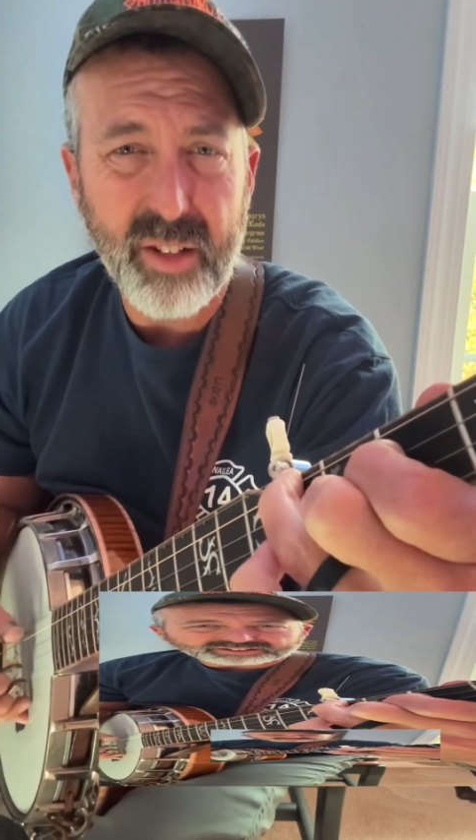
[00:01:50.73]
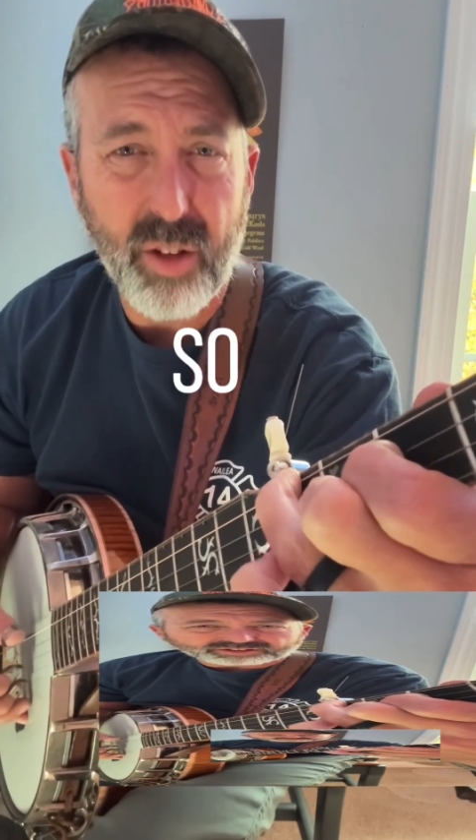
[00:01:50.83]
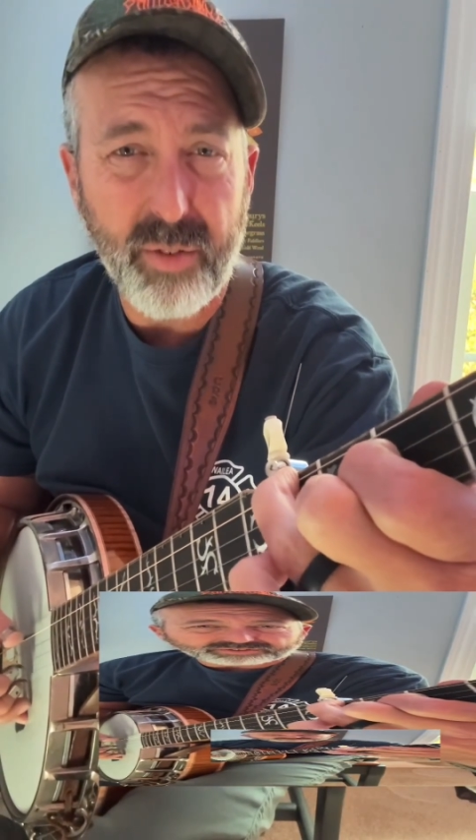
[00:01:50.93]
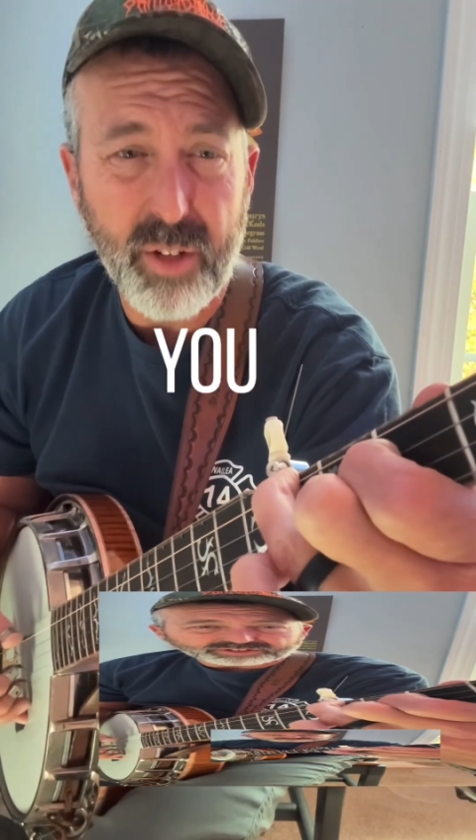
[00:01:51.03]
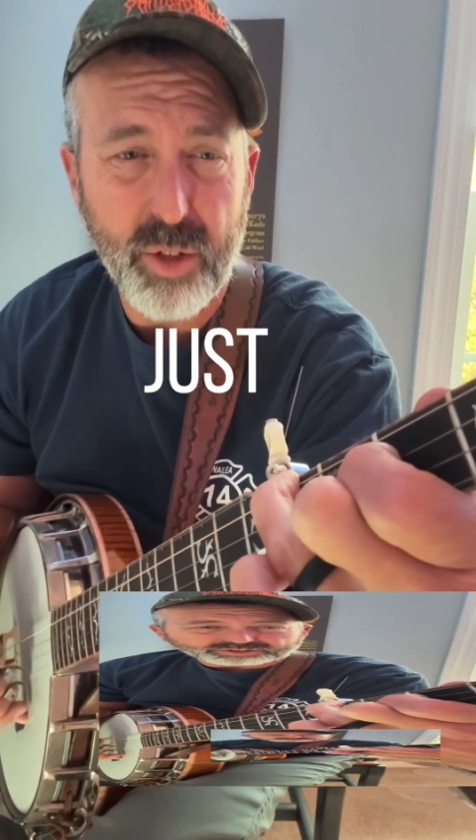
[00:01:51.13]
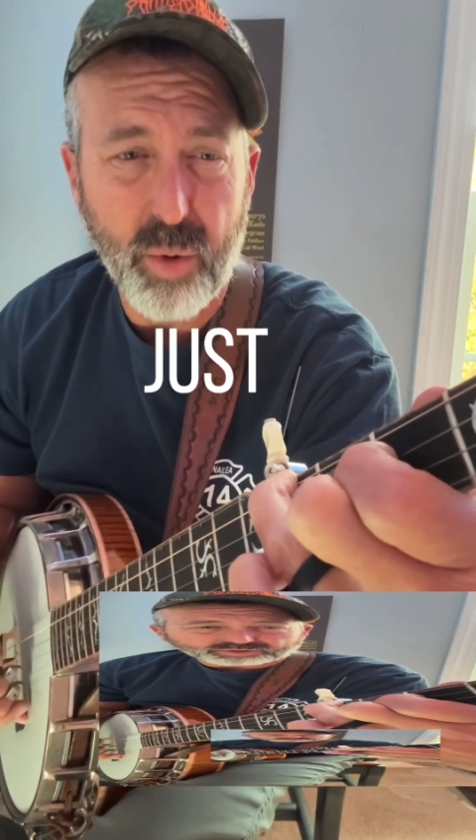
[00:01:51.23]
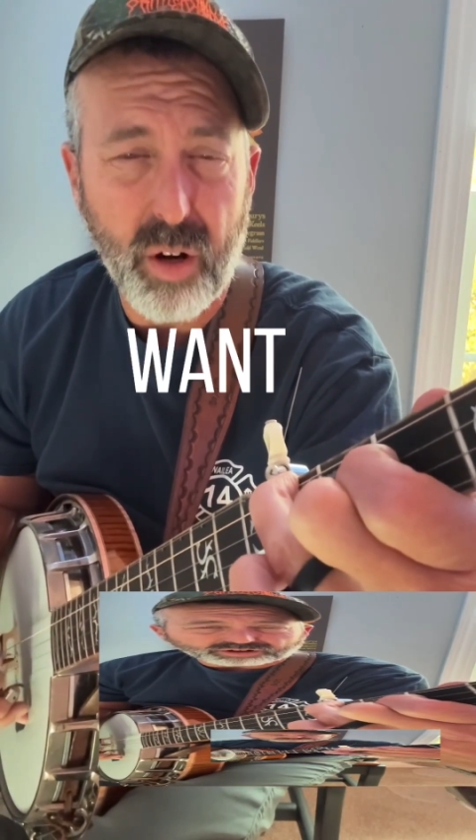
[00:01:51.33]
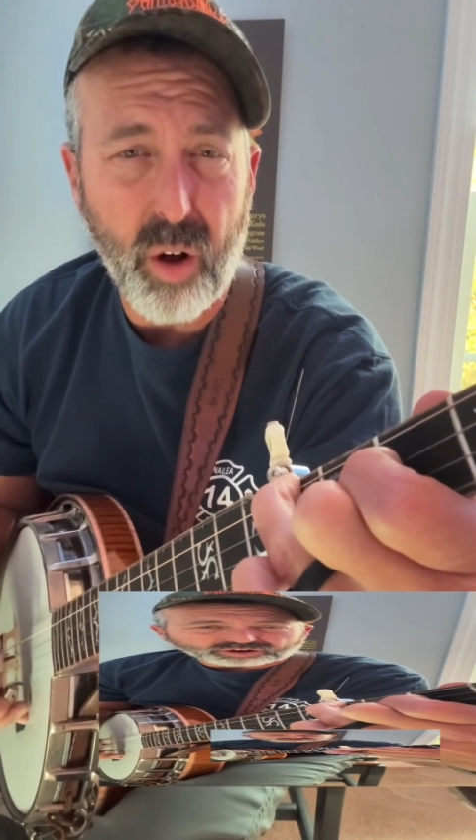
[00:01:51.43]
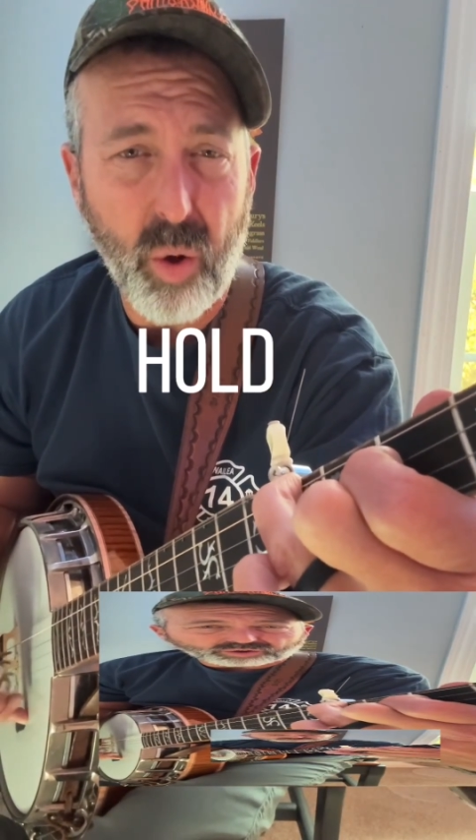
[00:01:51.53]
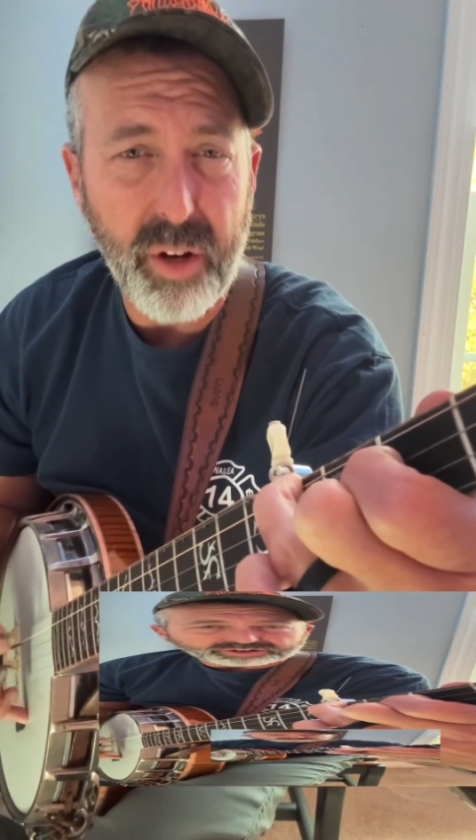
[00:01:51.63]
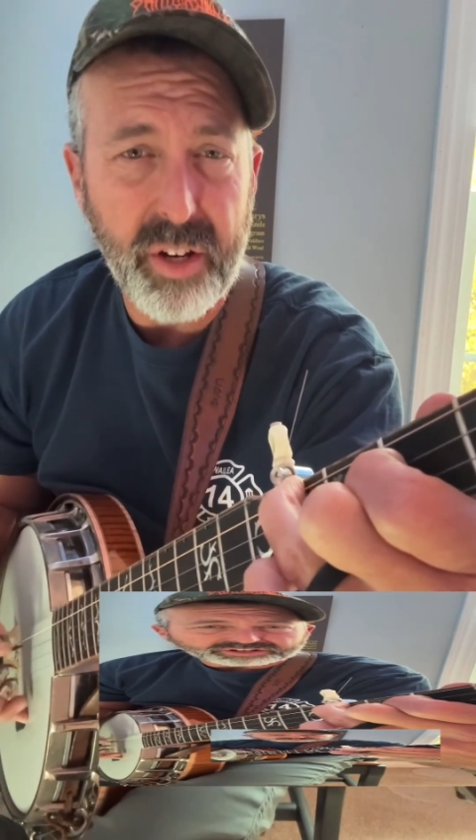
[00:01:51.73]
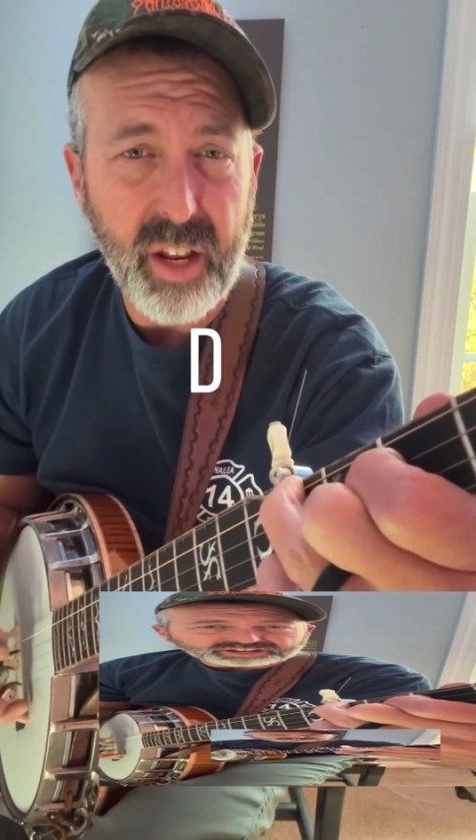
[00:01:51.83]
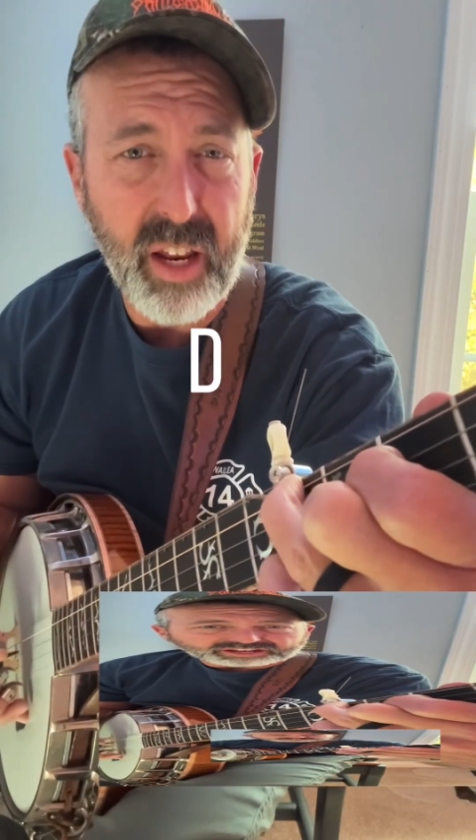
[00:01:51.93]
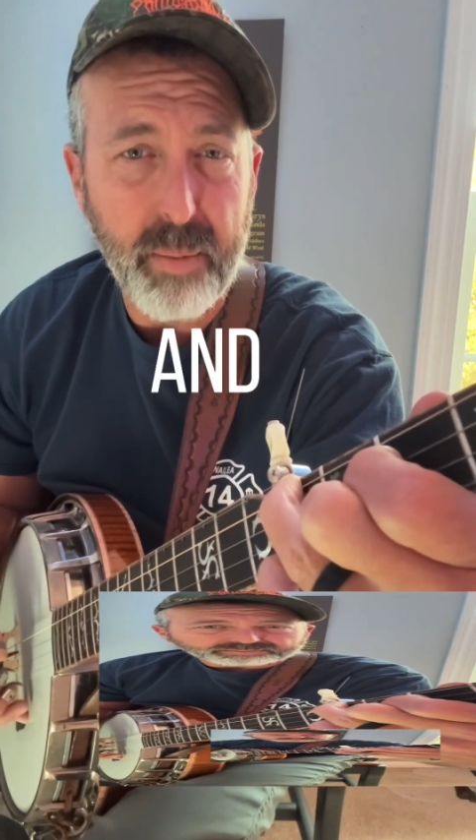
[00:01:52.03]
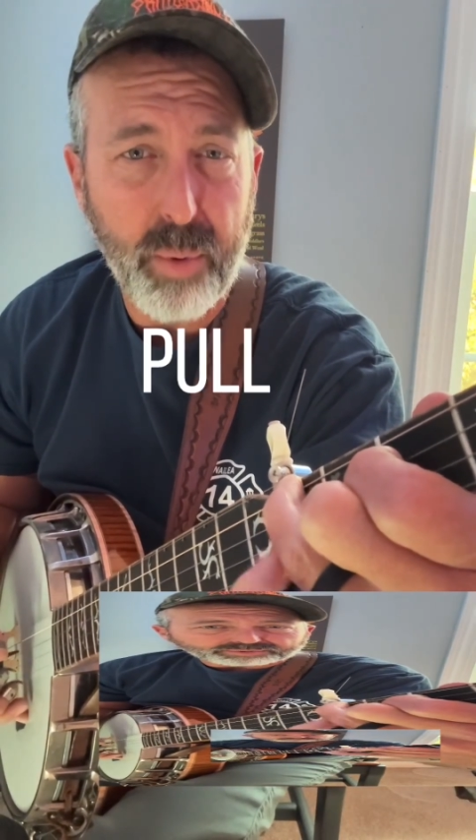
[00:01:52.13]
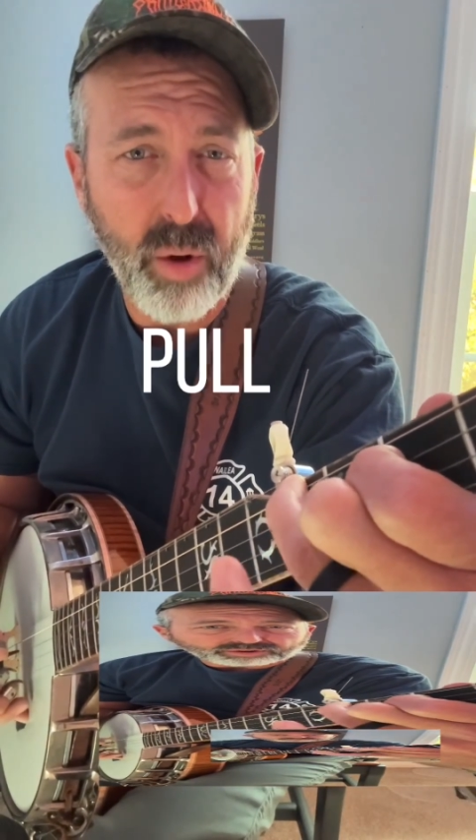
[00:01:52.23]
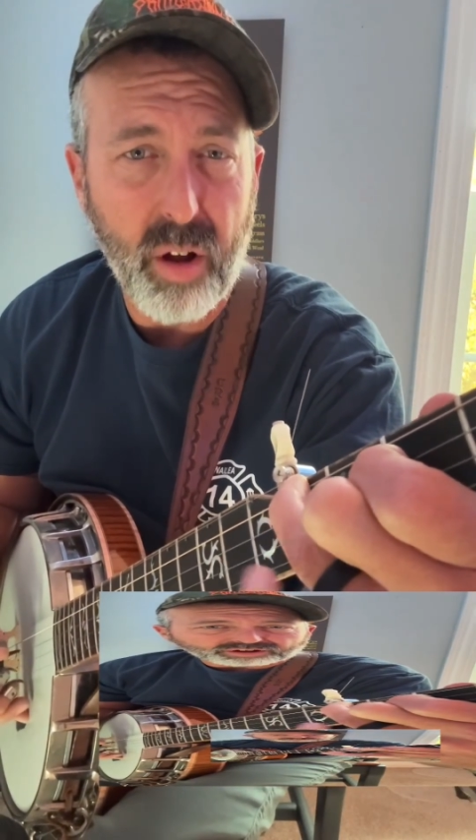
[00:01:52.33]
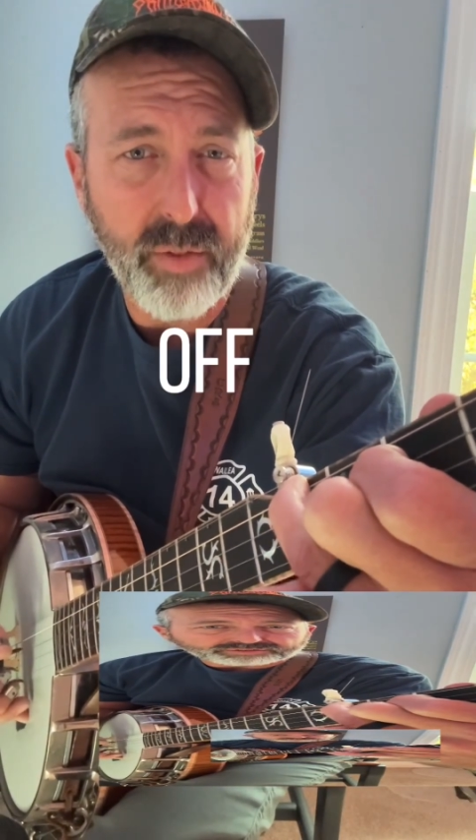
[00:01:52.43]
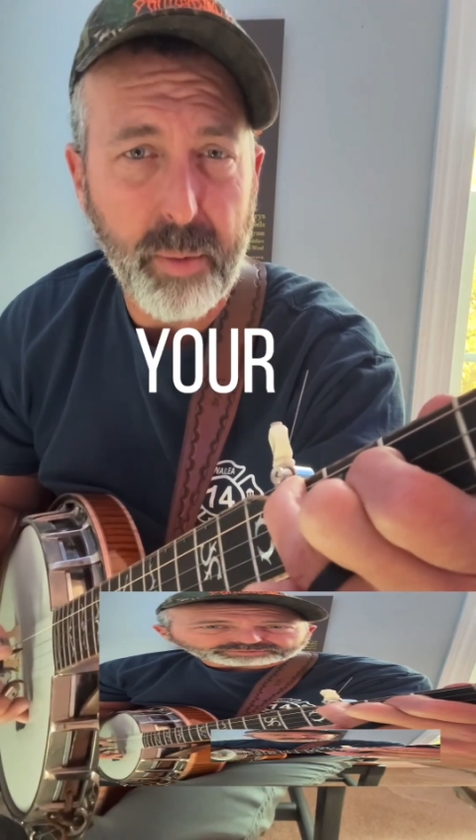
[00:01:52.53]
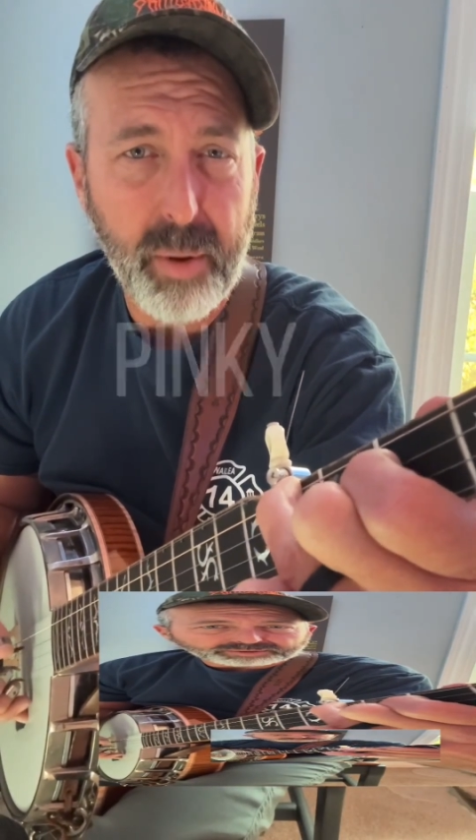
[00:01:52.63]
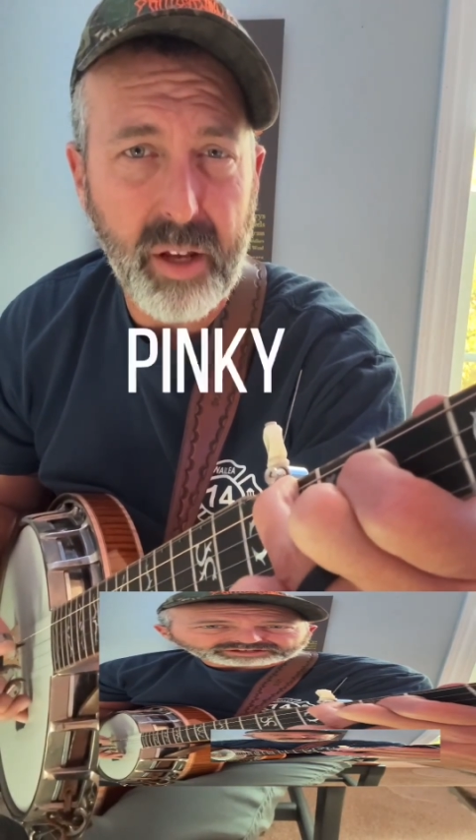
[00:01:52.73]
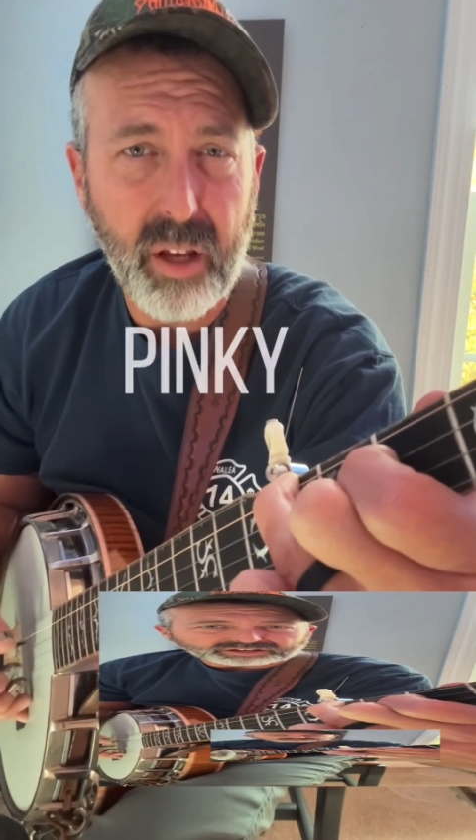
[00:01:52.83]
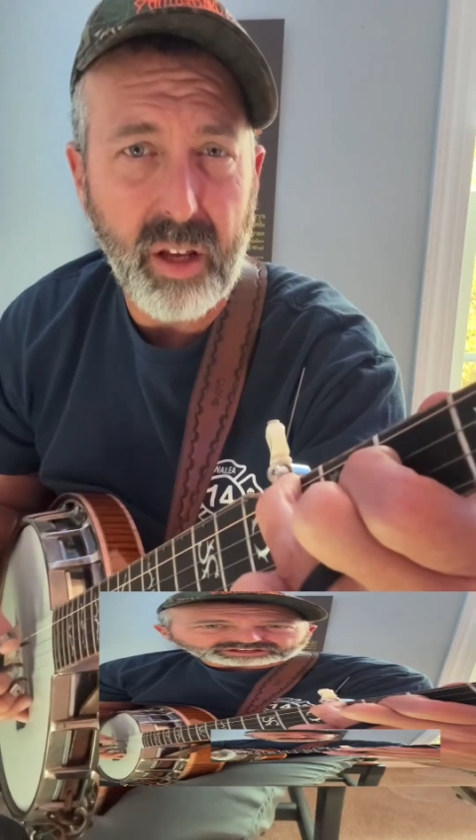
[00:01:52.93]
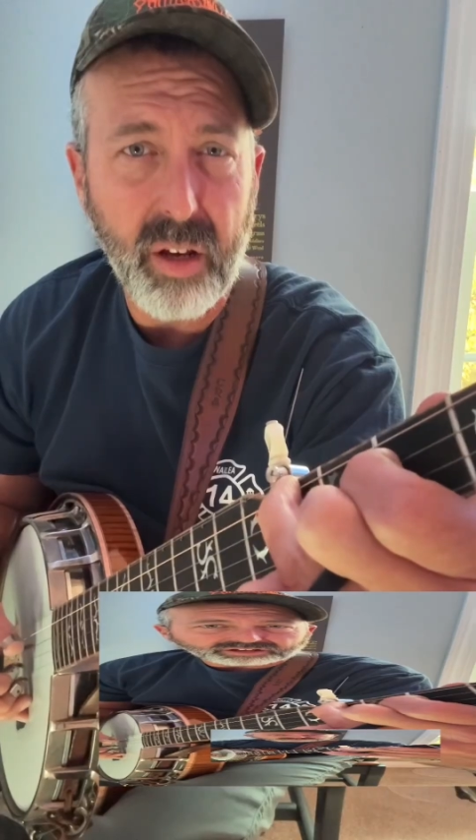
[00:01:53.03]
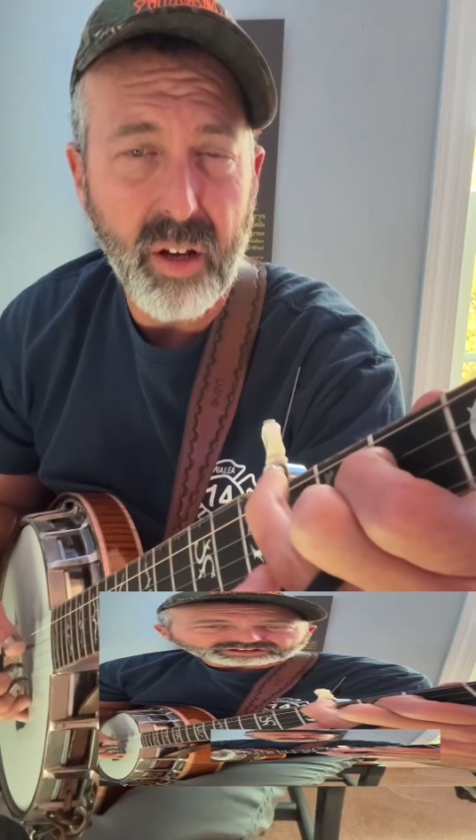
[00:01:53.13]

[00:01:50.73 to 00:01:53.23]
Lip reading: So if you just want to hold a D and pull off your pinky,